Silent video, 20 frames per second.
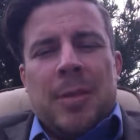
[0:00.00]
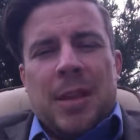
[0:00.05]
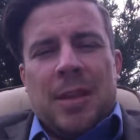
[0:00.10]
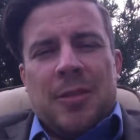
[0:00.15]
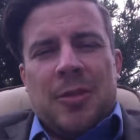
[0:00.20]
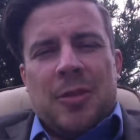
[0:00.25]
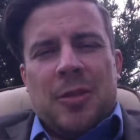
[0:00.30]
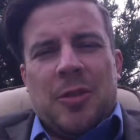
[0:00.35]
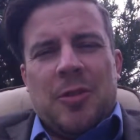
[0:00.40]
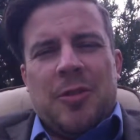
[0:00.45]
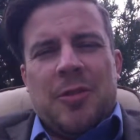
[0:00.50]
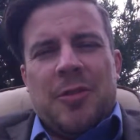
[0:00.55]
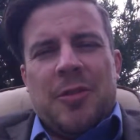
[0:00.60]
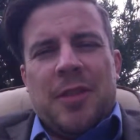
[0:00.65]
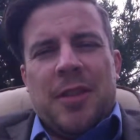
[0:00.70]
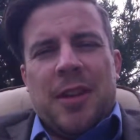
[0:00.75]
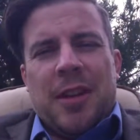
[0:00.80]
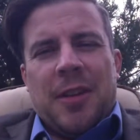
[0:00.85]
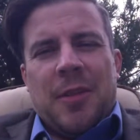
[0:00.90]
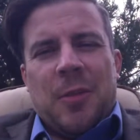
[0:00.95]
sort of
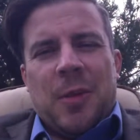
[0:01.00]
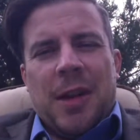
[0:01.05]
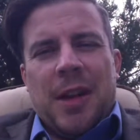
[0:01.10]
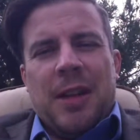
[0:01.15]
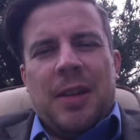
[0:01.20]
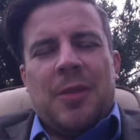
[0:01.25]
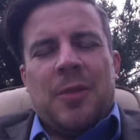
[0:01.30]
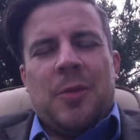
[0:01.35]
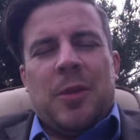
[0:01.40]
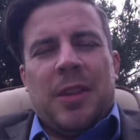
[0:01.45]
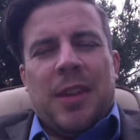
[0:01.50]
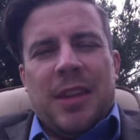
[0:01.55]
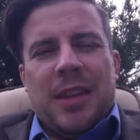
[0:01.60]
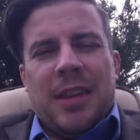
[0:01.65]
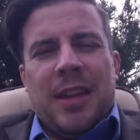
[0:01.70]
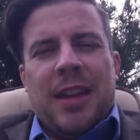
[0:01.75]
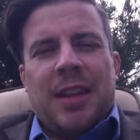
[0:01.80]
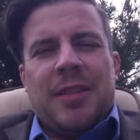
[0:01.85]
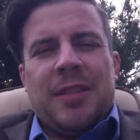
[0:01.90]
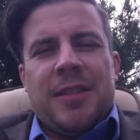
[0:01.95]
thought, "Wow, well, I
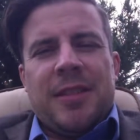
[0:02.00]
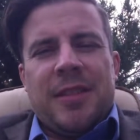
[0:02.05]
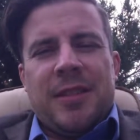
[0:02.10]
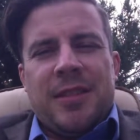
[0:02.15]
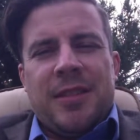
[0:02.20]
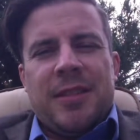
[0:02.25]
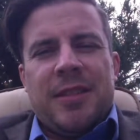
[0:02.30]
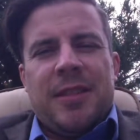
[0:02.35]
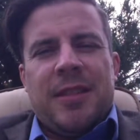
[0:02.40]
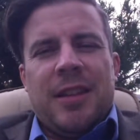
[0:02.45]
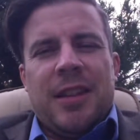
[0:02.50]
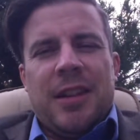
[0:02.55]
guess